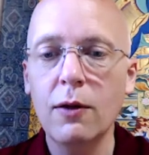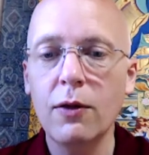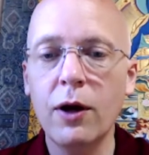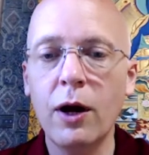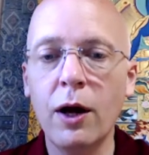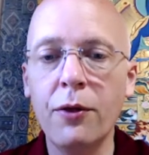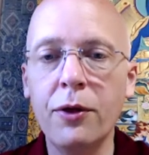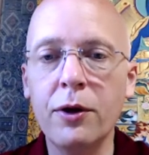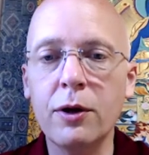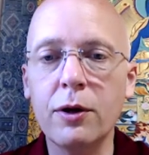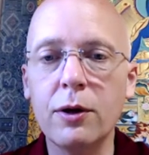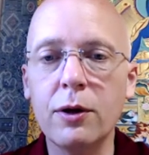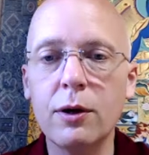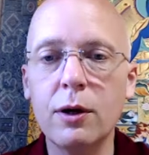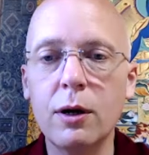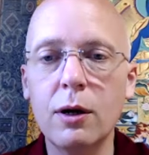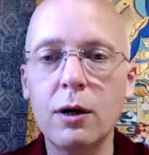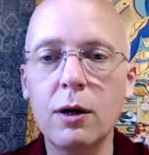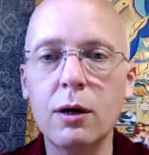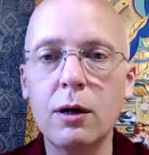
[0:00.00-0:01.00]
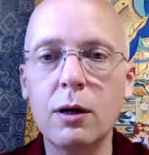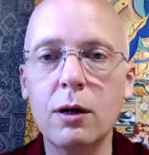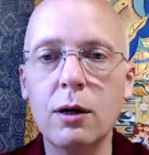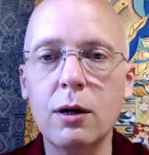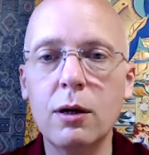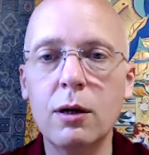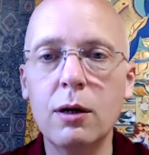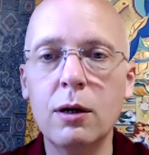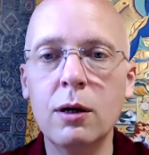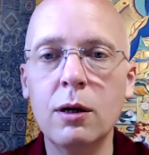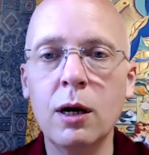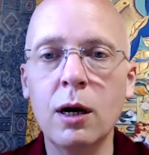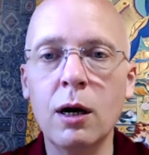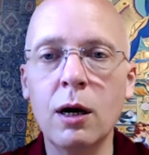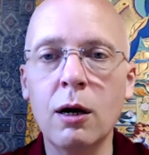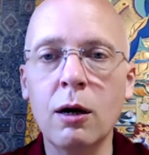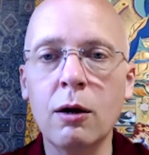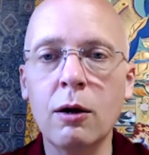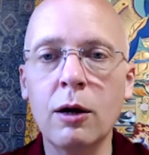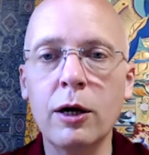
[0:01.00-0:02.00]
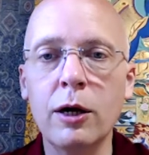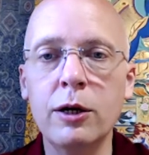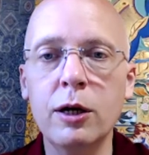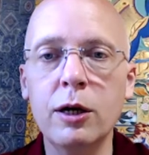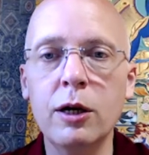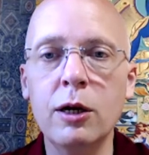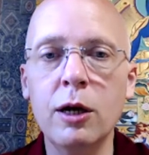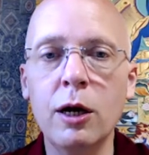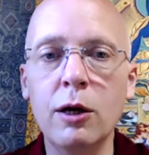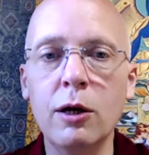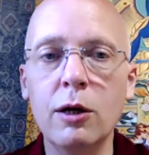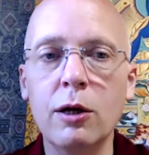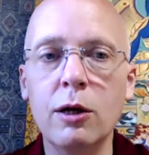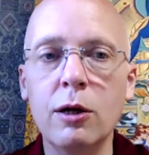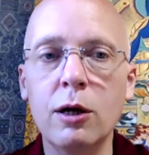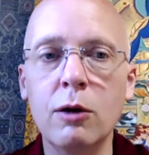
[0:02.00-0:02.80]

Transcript: I think, uh, and and I,